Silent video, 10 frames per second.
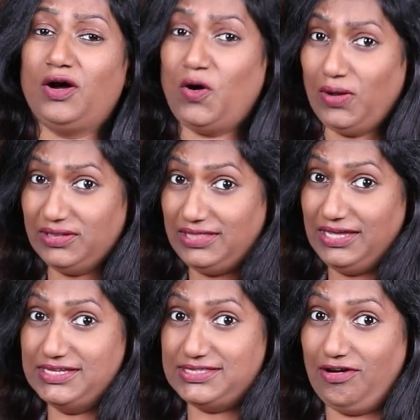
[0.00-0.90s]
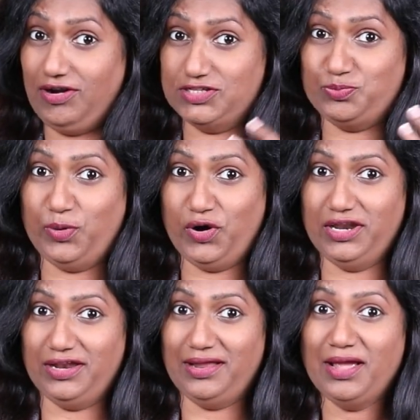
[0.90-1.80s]
All these are his
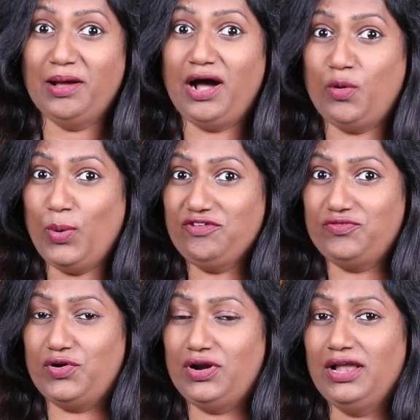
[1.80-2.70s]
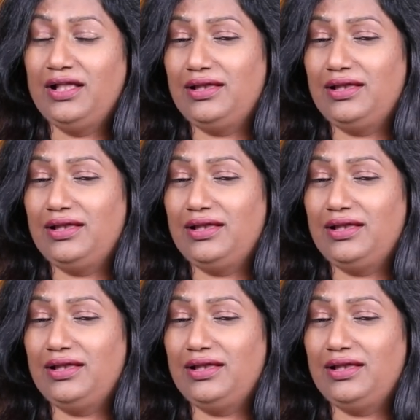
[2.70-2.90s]
burden. However,